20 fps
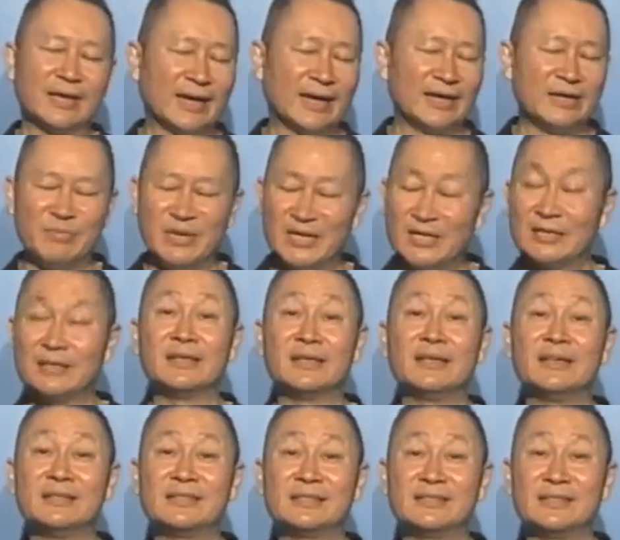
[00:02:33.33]
And immediately
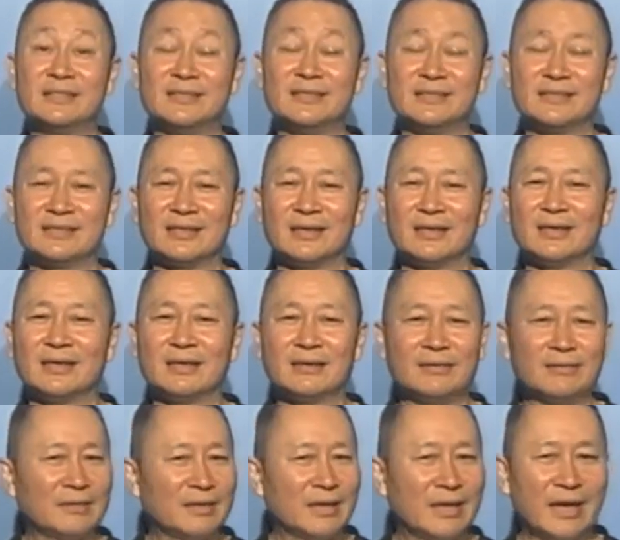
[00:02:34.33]
he sees
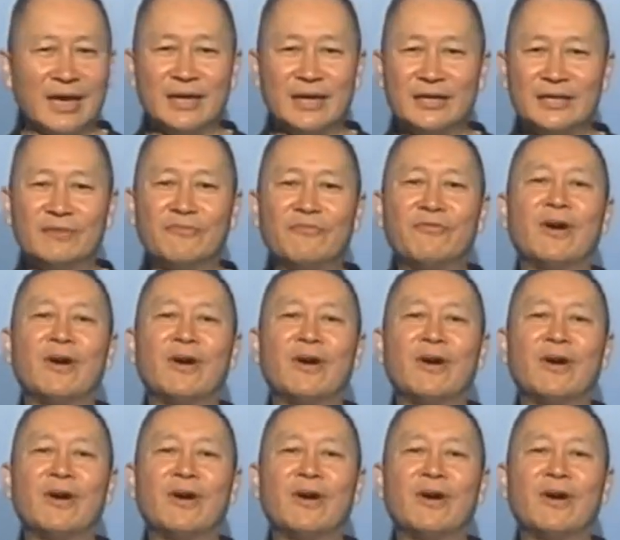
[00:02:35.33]
and he